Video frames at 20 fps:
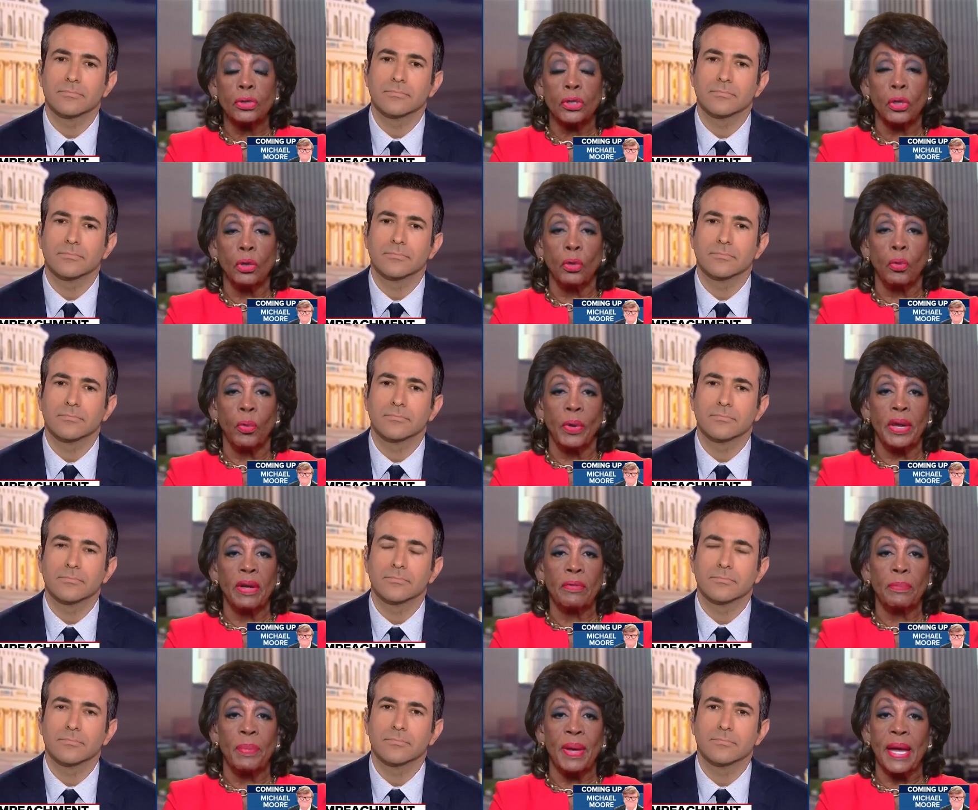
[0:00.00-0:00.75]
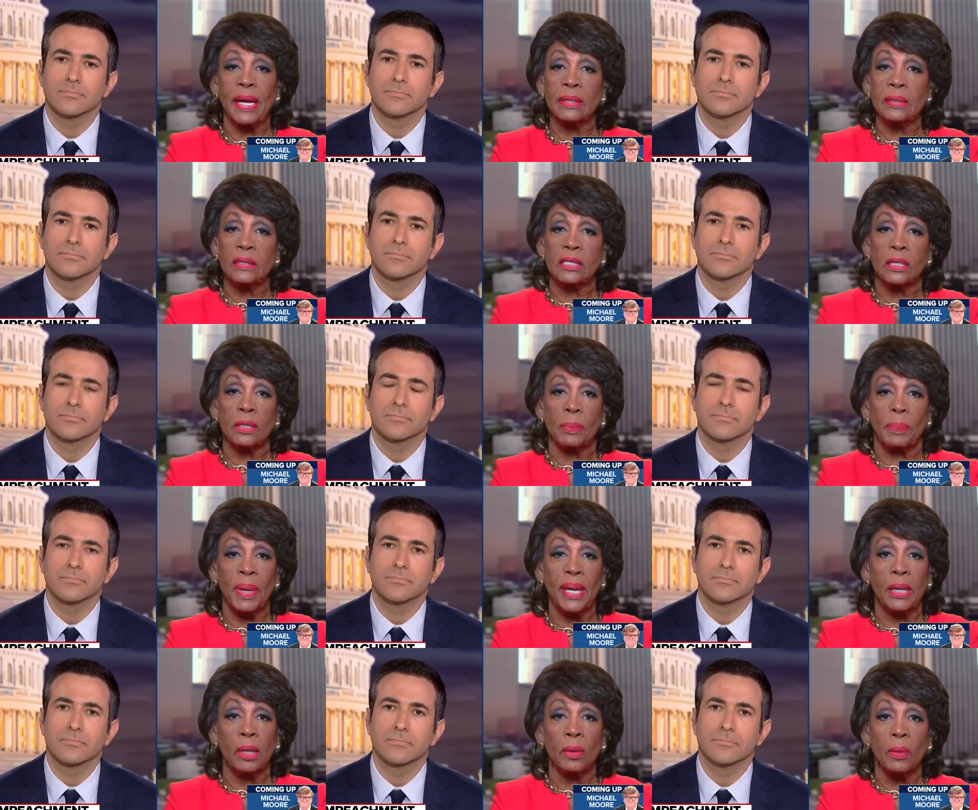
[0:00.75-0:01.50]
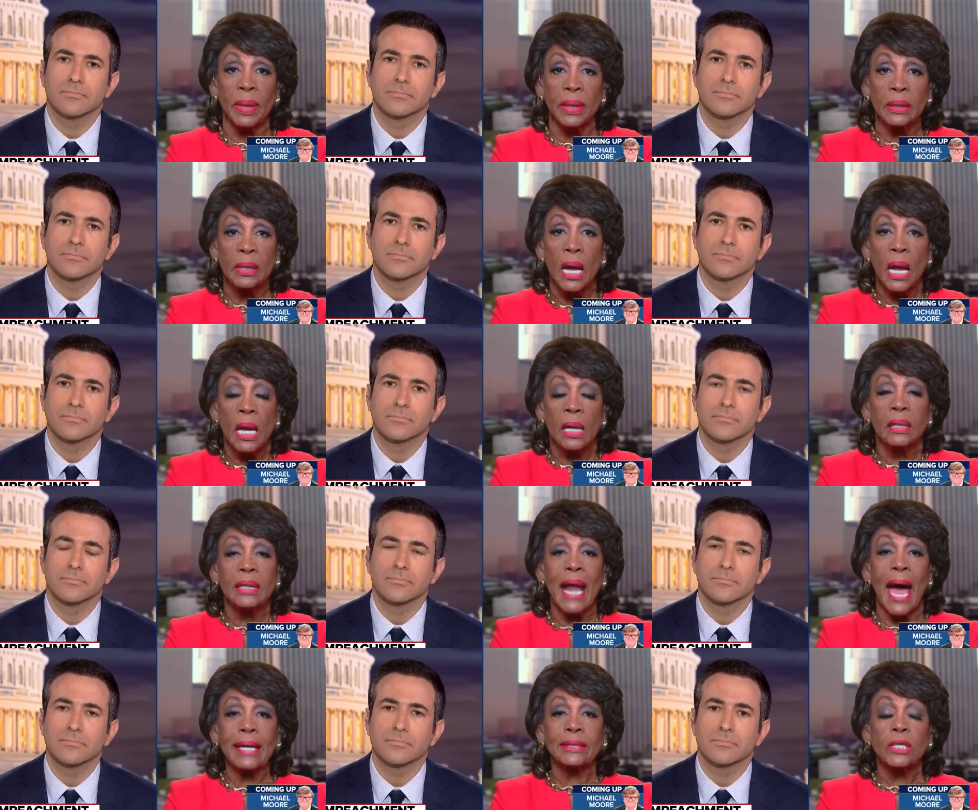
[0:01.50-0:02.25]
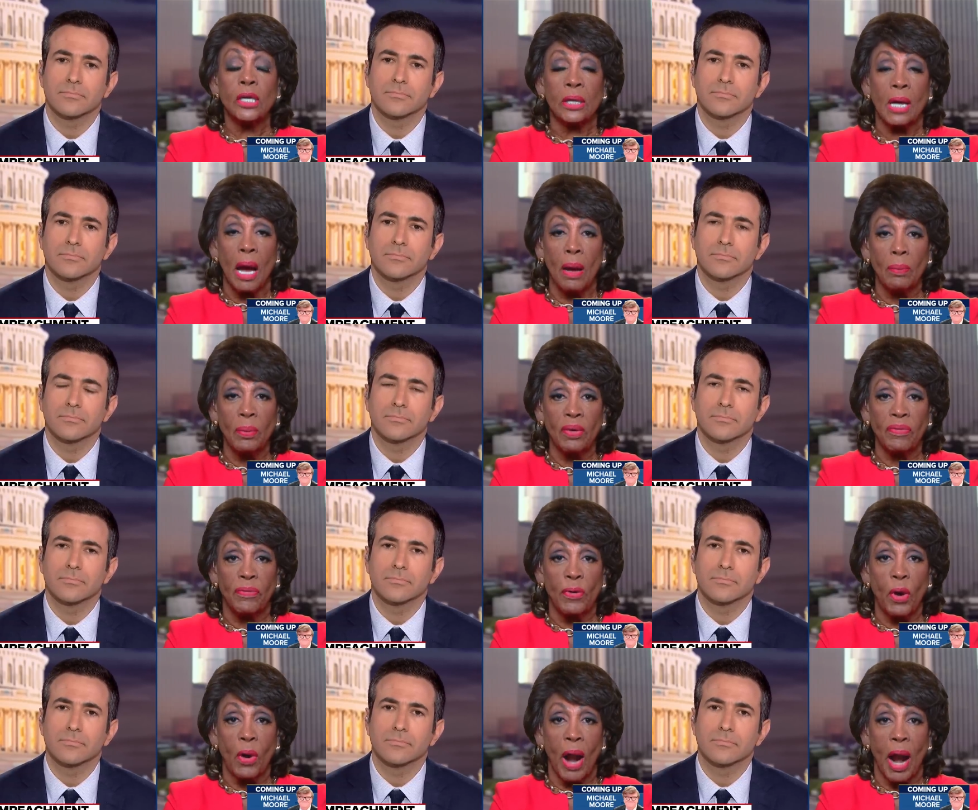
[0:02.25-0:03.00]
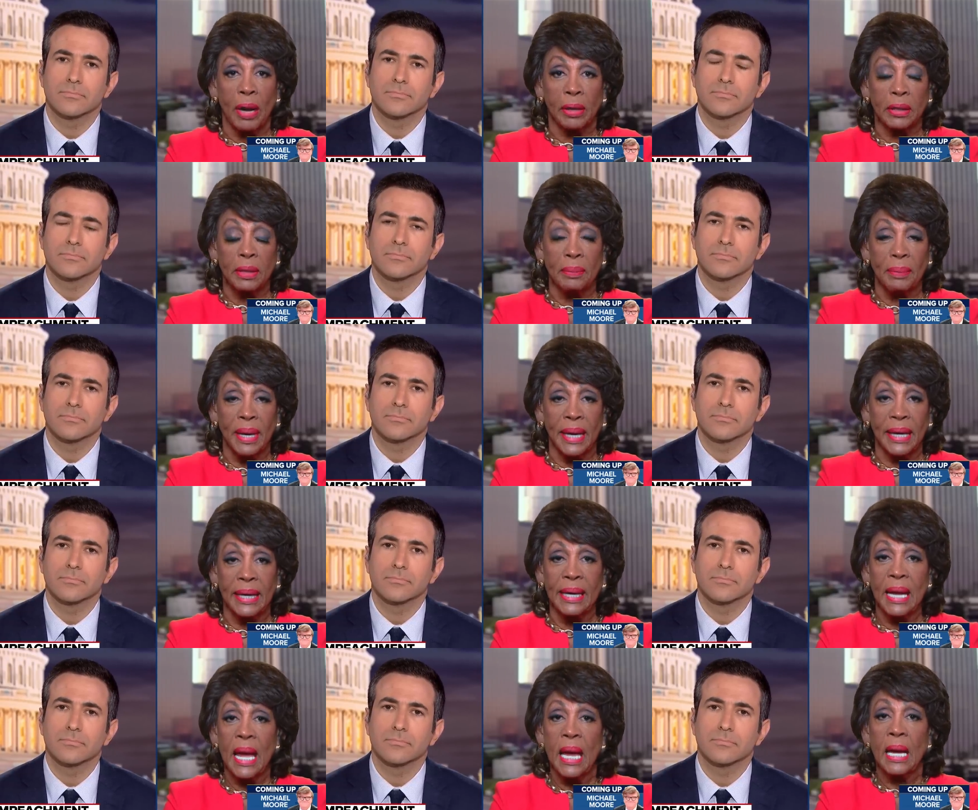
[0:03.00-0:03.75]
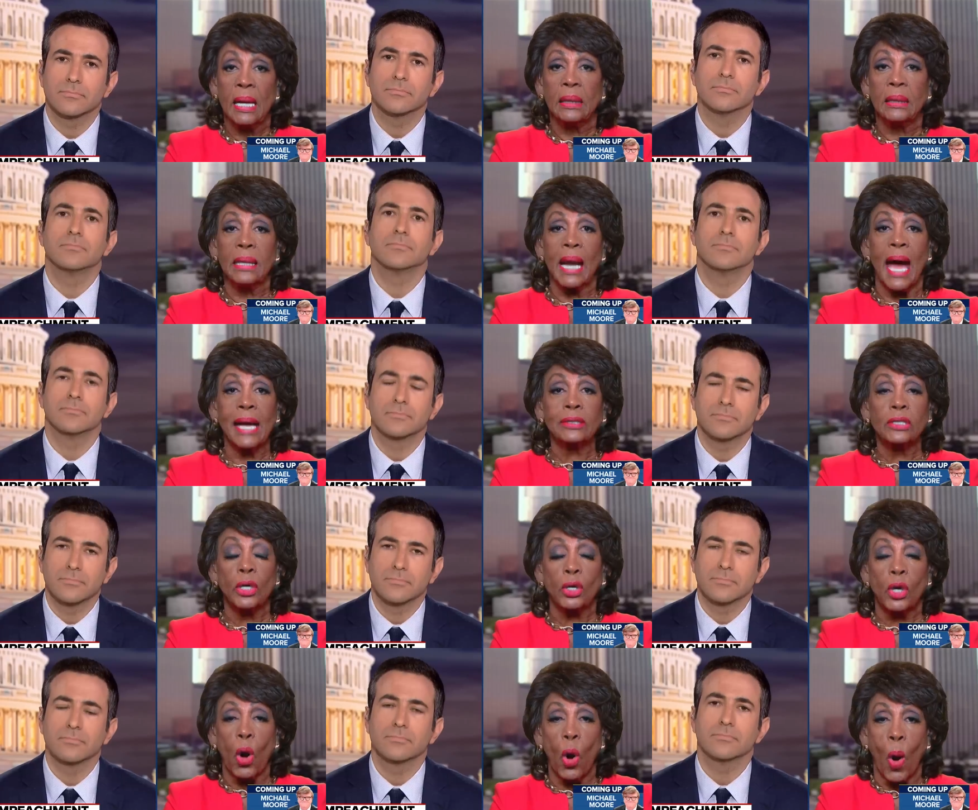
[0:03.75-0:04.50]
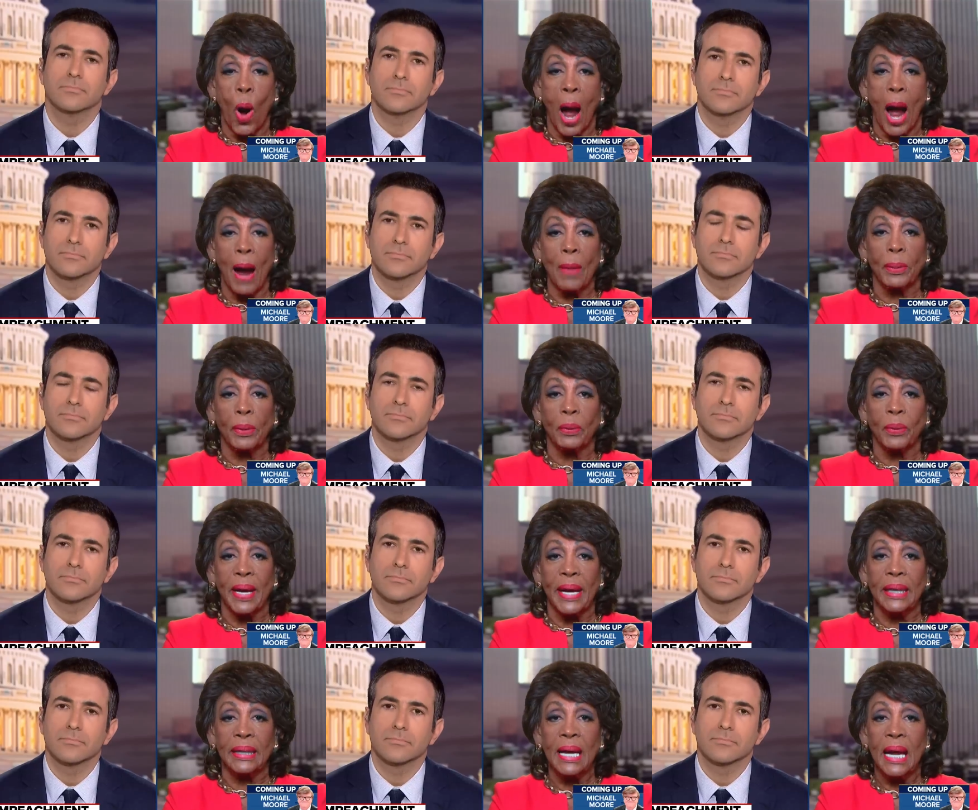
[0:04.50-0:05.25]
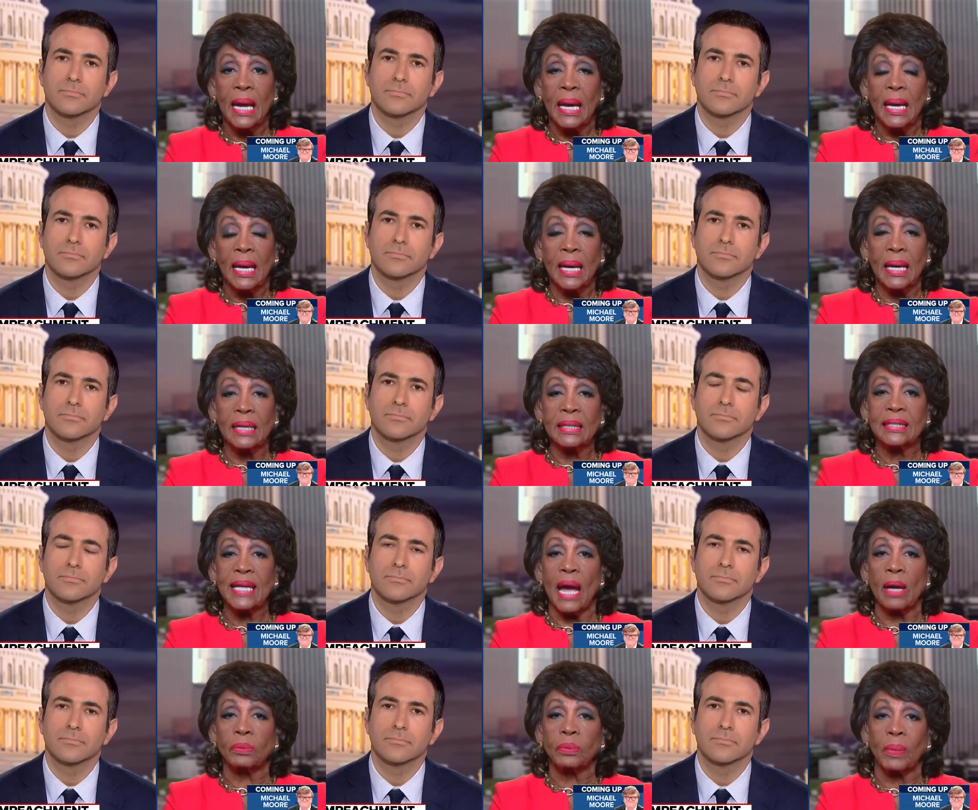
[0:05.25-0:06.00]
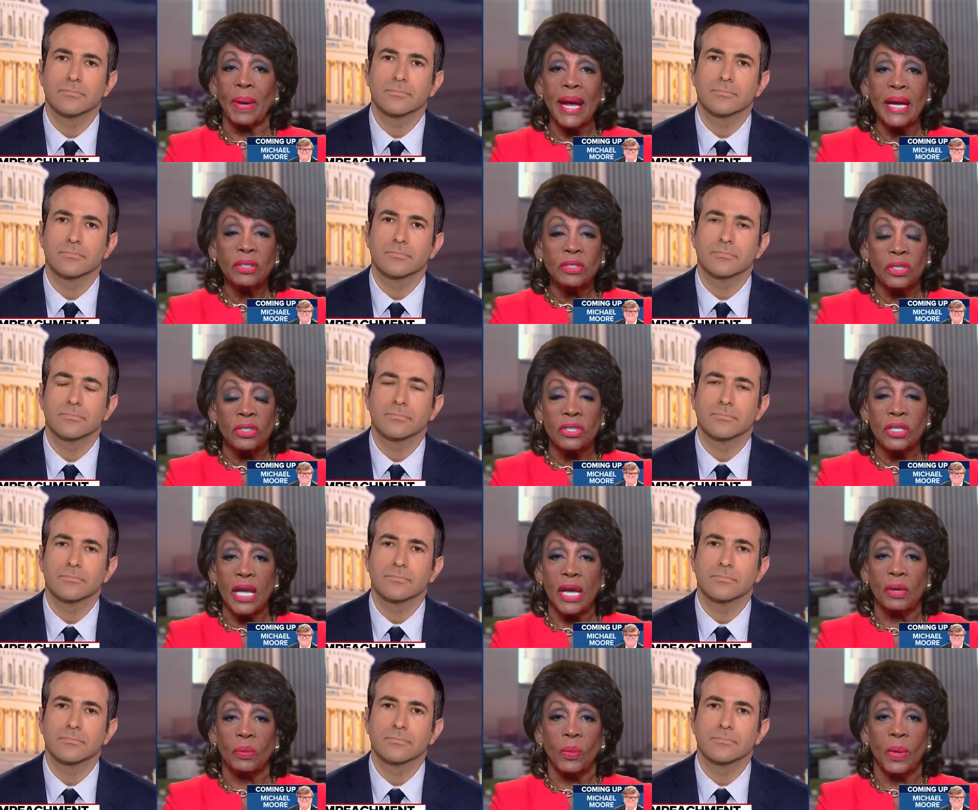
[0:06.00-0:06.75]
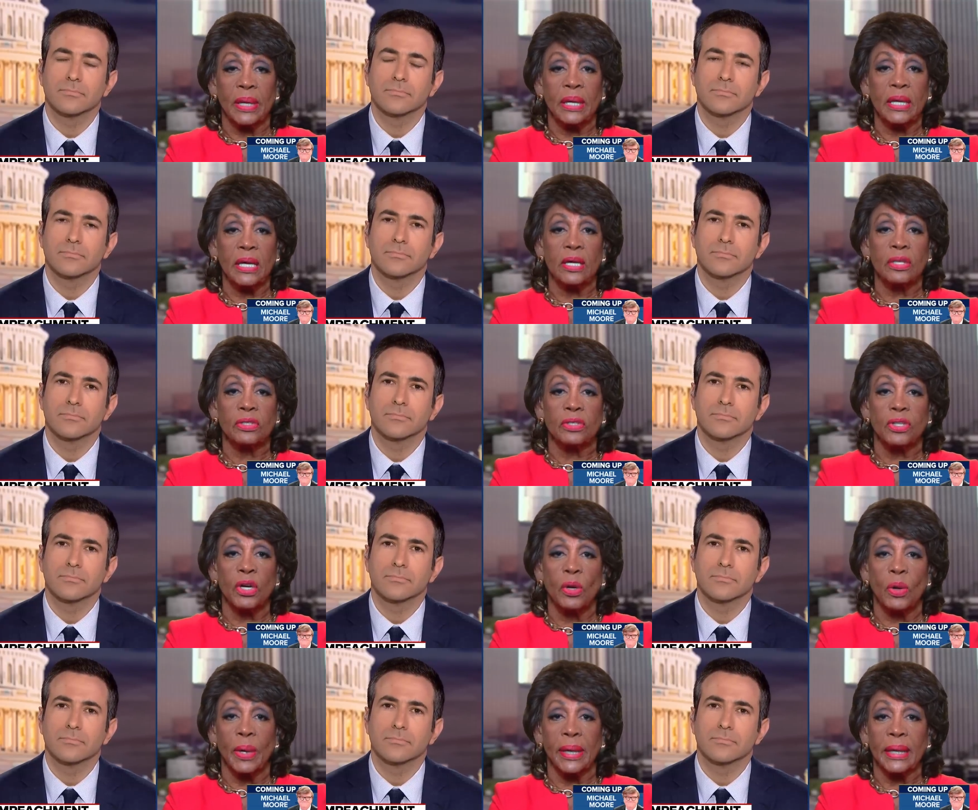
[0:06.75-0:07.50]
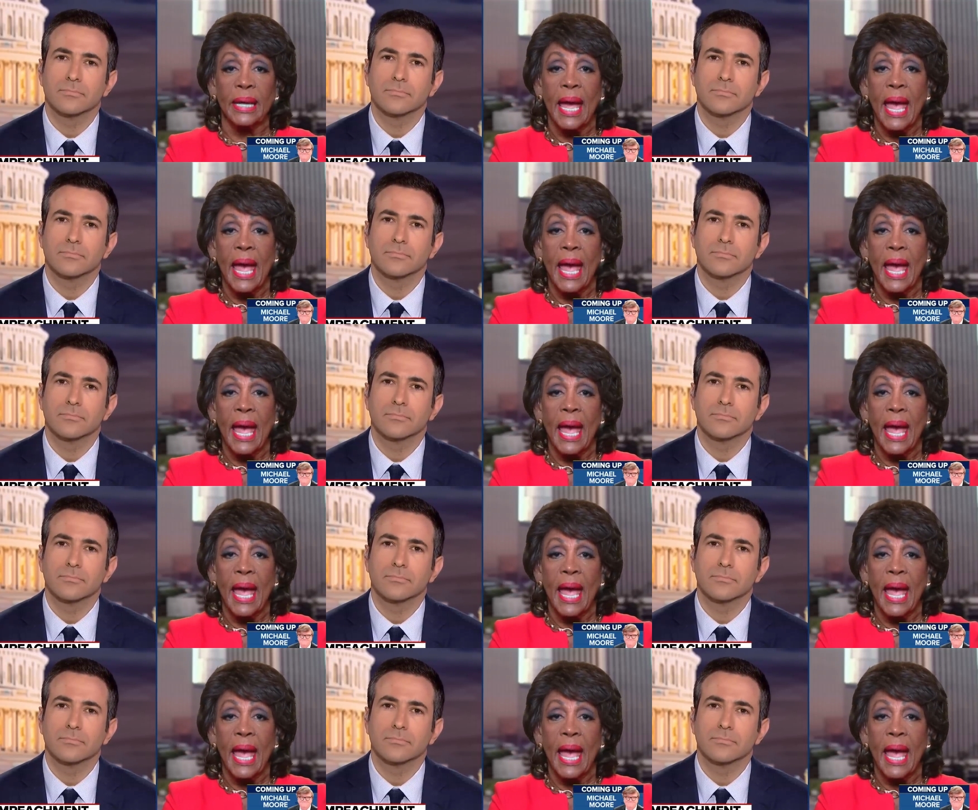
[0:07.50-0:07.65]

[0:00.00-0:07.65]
Speaker 1: who we have been subpoenaing not to come before our committee, not to cooperate. It is outrageous in what he is doing.